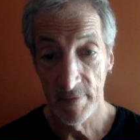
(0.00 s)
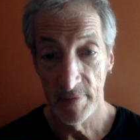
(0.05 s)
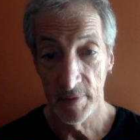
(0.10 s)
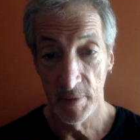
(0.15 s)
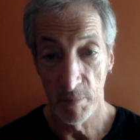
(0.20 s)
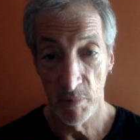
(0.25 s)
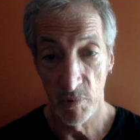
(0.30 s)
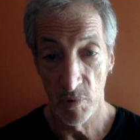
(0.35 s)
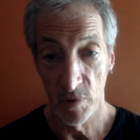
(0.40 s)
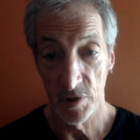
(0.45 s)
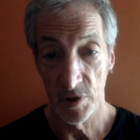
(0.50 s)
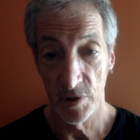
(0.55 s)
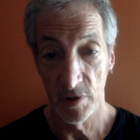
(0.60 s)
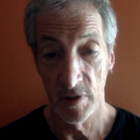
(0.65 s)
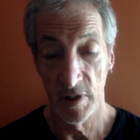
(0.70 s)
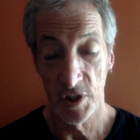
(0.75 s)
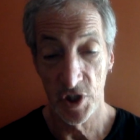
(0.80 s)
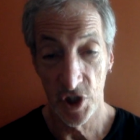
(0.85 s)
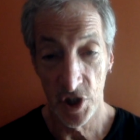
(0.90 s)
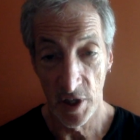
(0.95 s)
the portion,
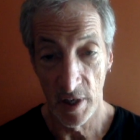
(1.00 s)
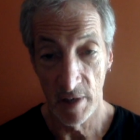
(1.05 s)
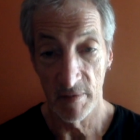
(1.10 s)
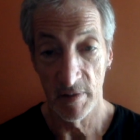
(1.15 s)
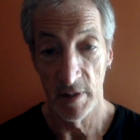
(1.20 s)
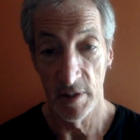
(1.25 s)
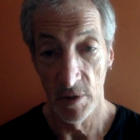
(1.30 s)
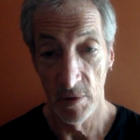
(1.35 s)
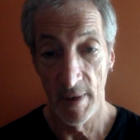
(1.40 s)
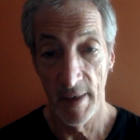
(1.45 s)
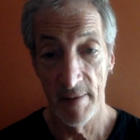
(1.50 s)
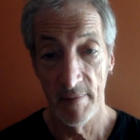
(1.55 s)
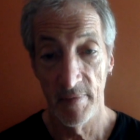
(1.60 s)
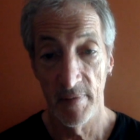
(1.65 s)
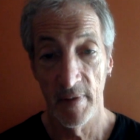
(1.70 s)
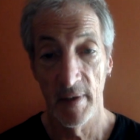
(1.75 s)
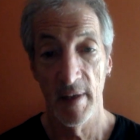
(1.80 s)
the share that you have.